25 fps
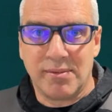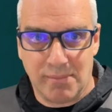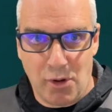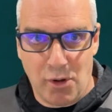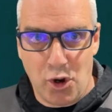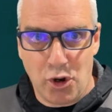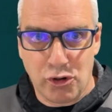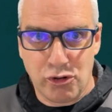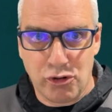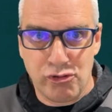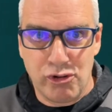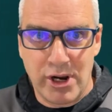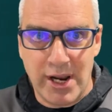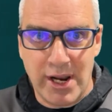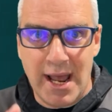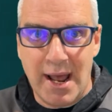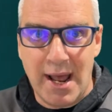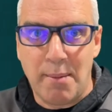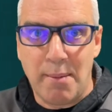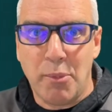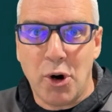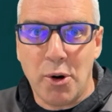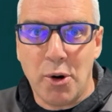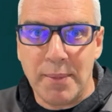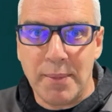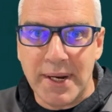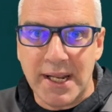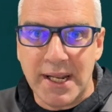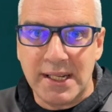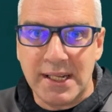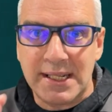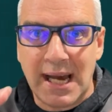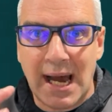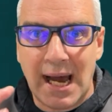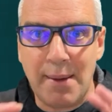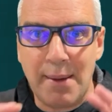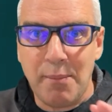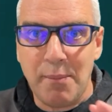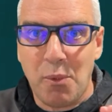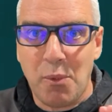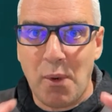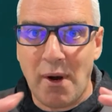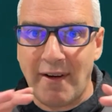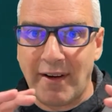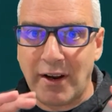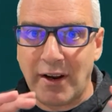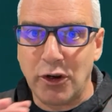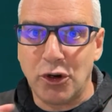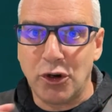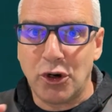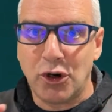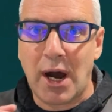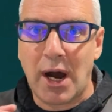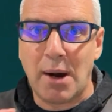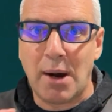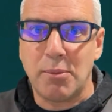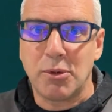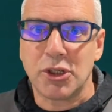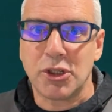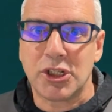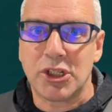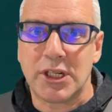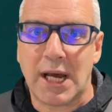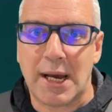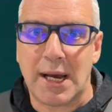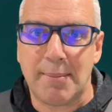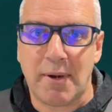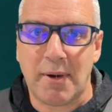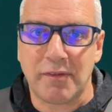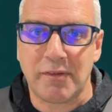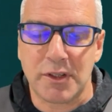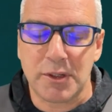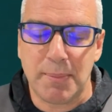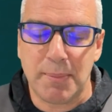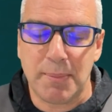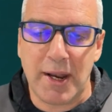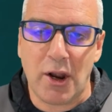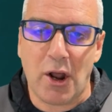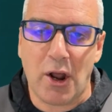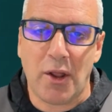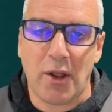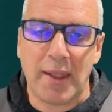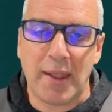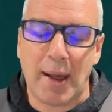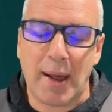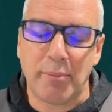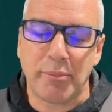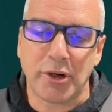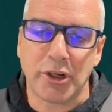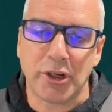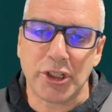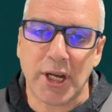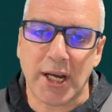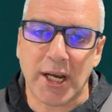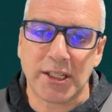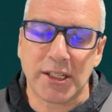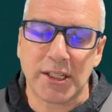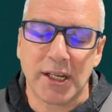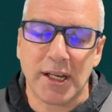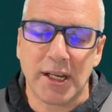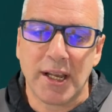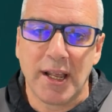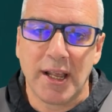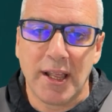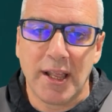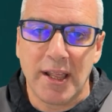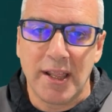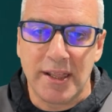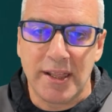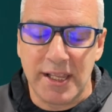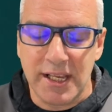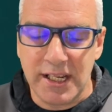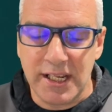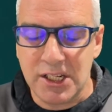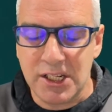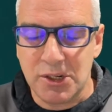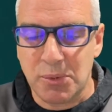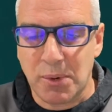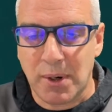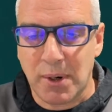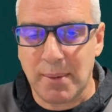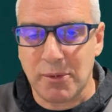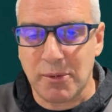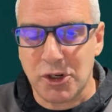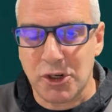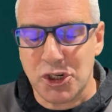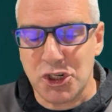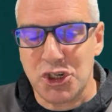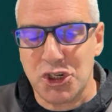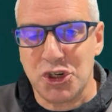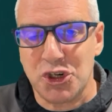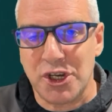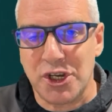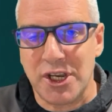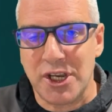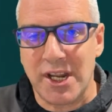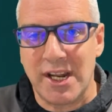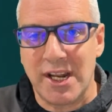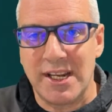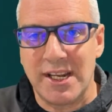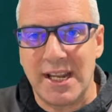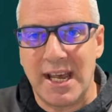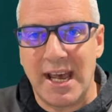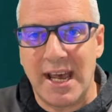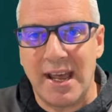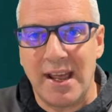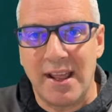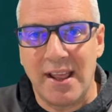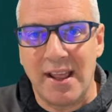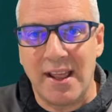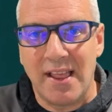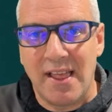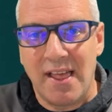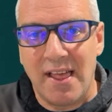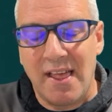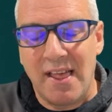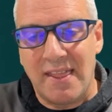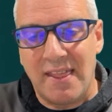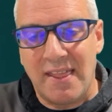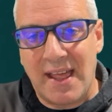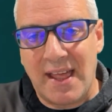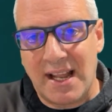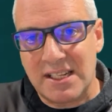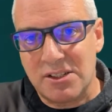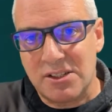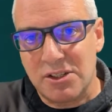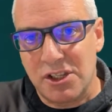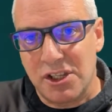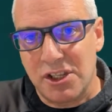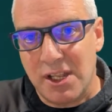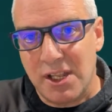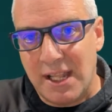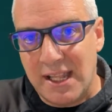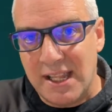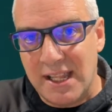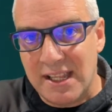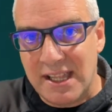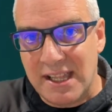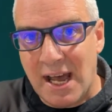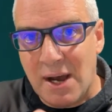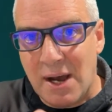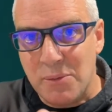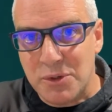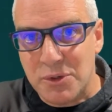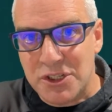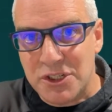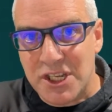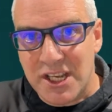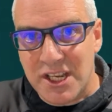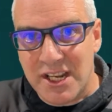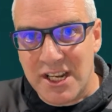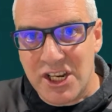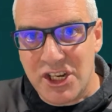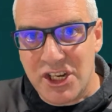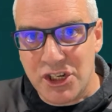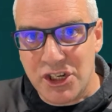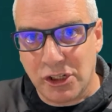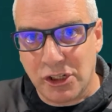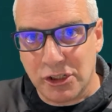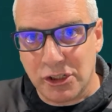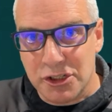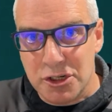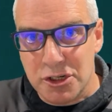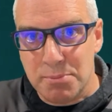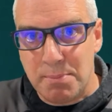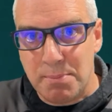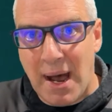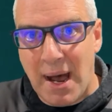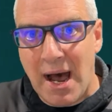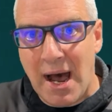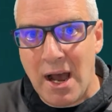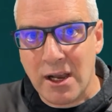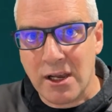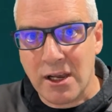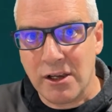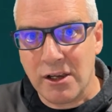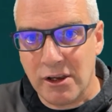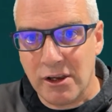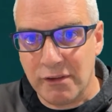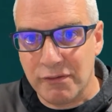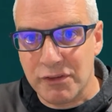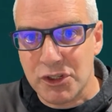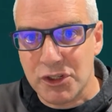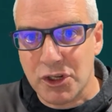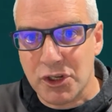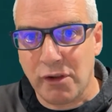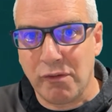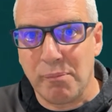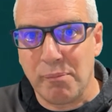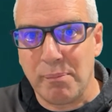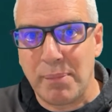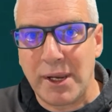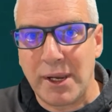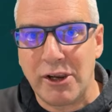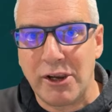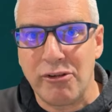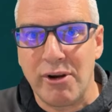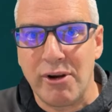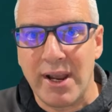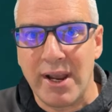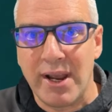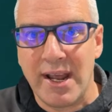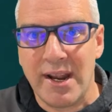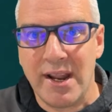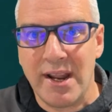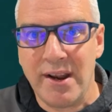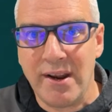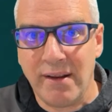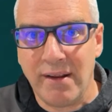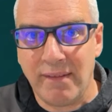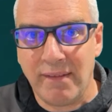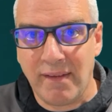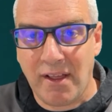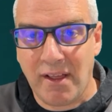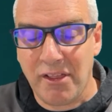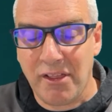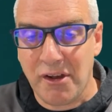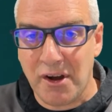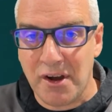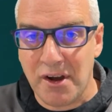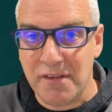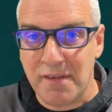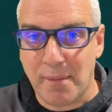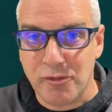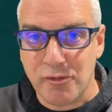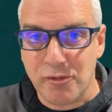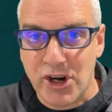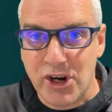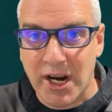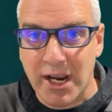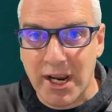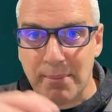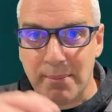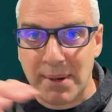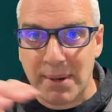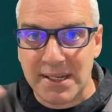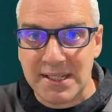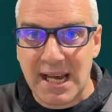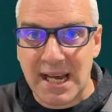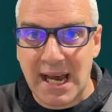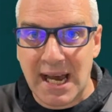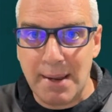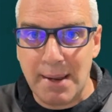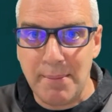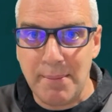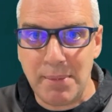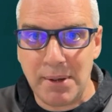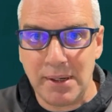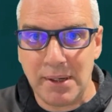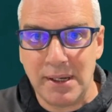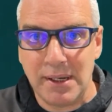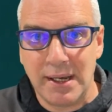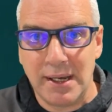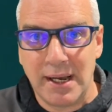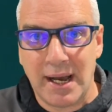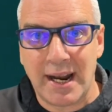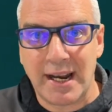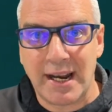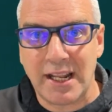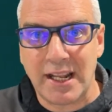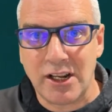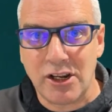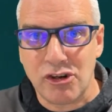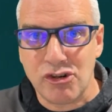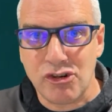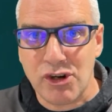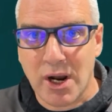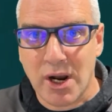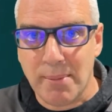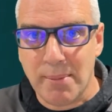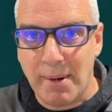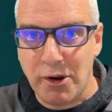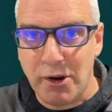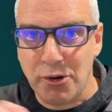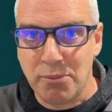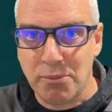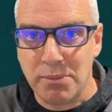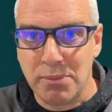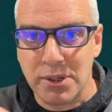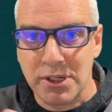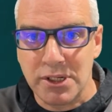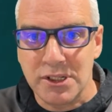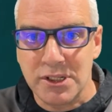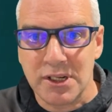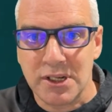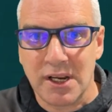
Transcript: create a moment in time where I know how much time I've spent on that project. This is what I'm going to show you today. That was the initial spark of Solvent being created. I thought, if I'm tracking my time, I need to track my numbers.